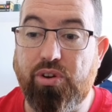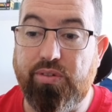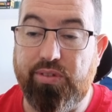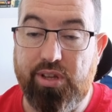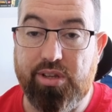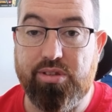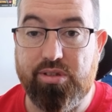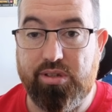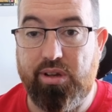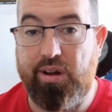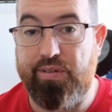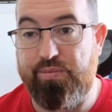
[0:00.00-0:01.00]
of this,
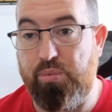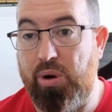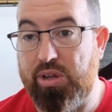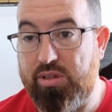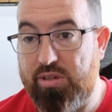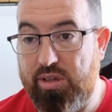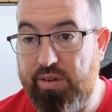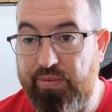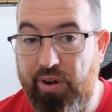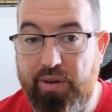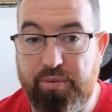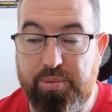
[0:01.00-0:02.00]
of what's
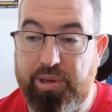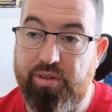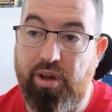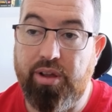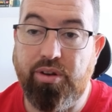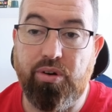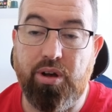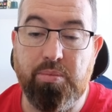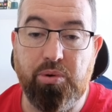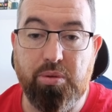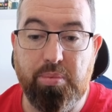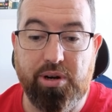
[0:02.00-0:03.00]
involved, because I know I'm
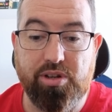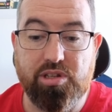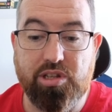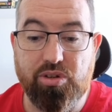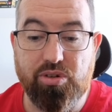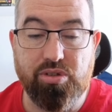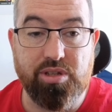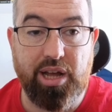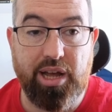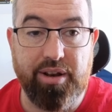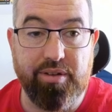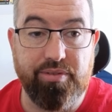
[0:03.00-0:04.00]
only personally using it
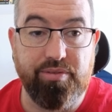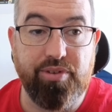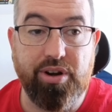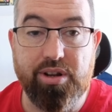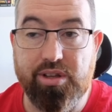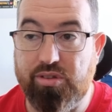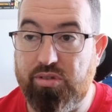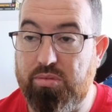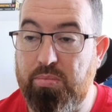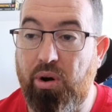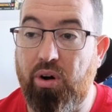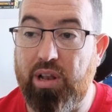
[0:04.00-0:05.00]
at a very
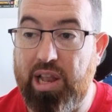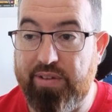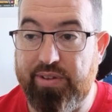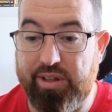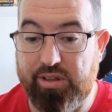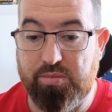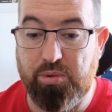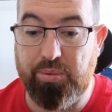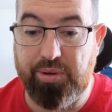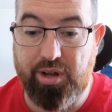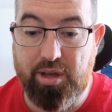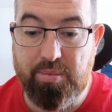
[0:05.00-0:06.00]
small level at this moment
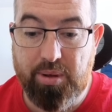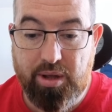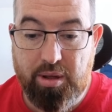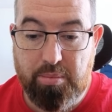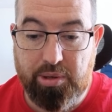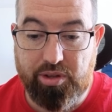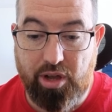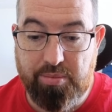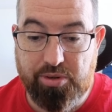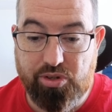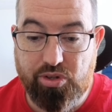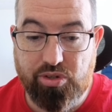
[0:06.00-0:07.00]
in time, because I'm
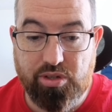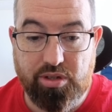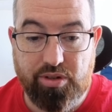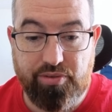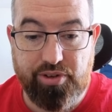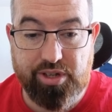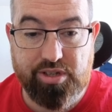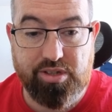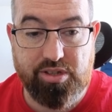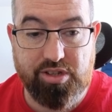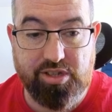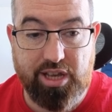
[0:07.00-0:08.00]
just using it for this
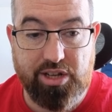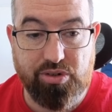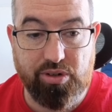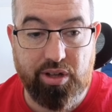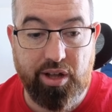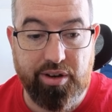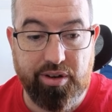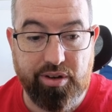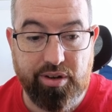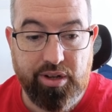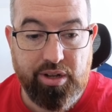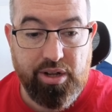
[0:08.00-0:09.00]
to schedule content.
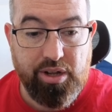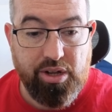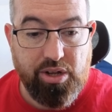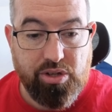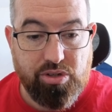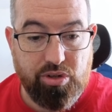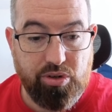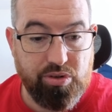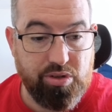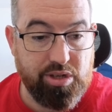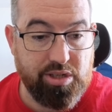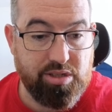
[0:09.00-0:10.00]
So
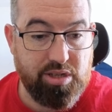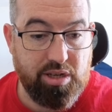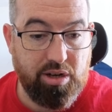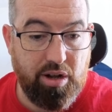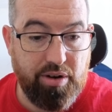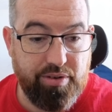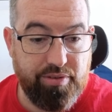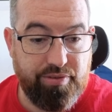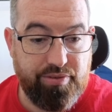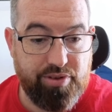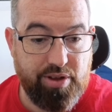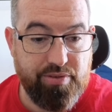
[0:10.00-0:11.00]
you can see all
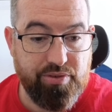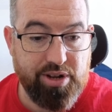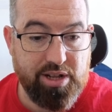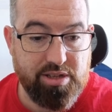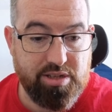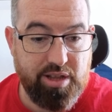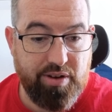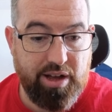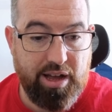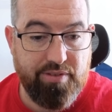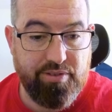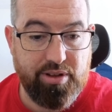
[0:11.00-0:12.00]
7 reels now
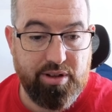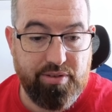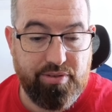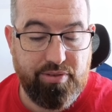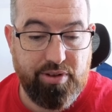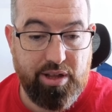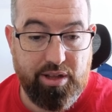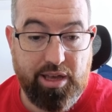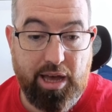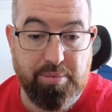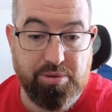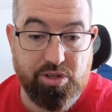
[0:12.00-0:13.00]
have the
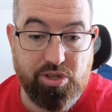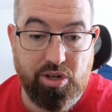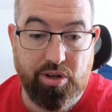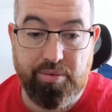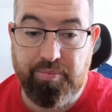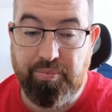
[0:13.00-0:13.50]
captions done.